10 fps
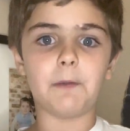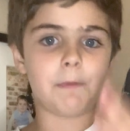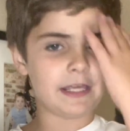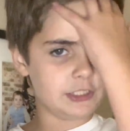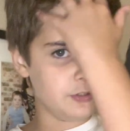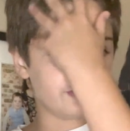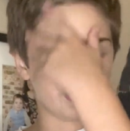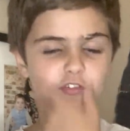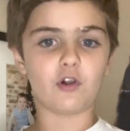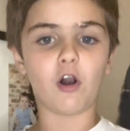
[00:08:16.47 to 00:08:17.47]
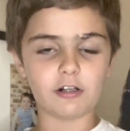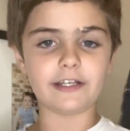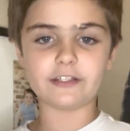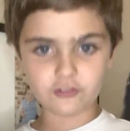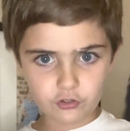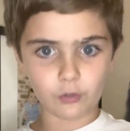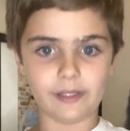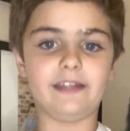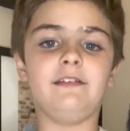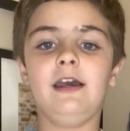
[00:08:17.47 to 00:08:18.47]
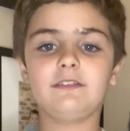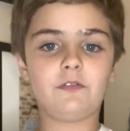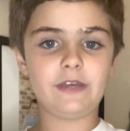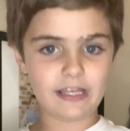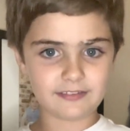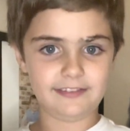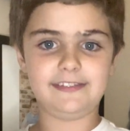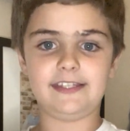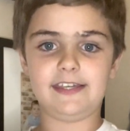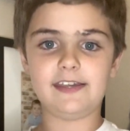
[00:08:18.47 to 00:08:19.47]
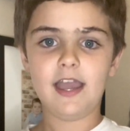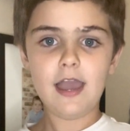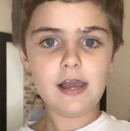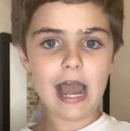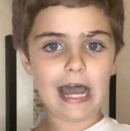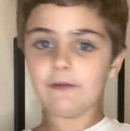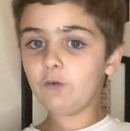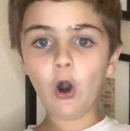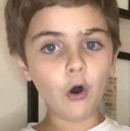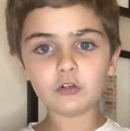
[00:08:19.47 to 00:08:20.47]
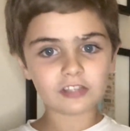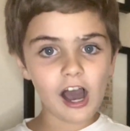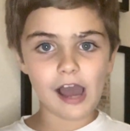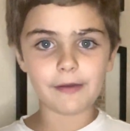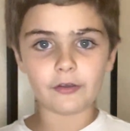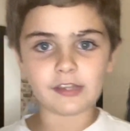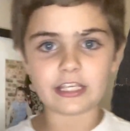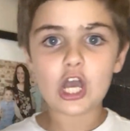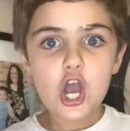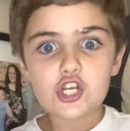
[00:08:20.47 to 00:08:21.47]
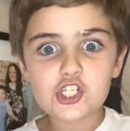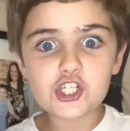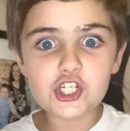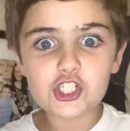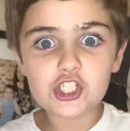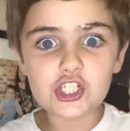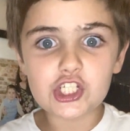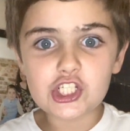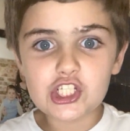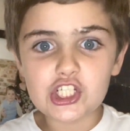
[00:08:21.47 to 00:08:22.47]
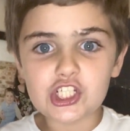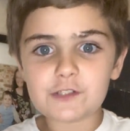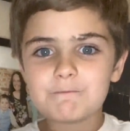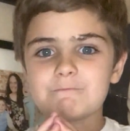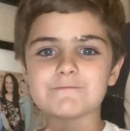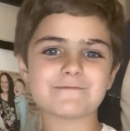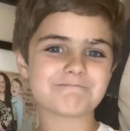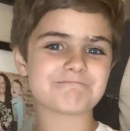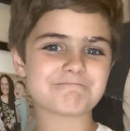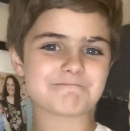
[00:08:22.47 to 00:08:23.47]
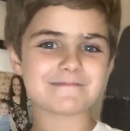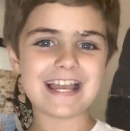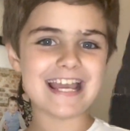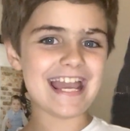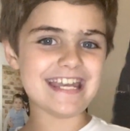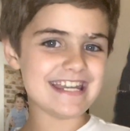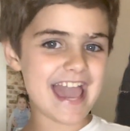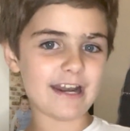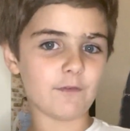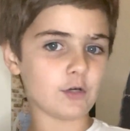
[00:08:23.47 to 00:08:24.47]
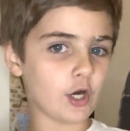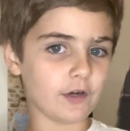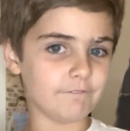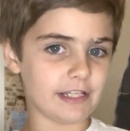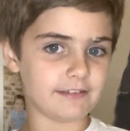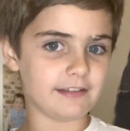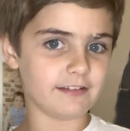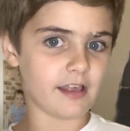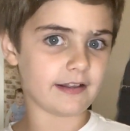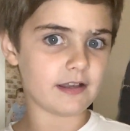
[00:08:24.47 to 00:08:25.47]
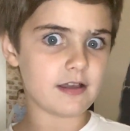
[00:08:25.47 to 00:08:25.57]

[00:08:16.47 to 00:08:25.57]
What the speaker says: that you turned Carly Drew in to the SEC. The whole time I was like, shh. And Ned overheard this. He's like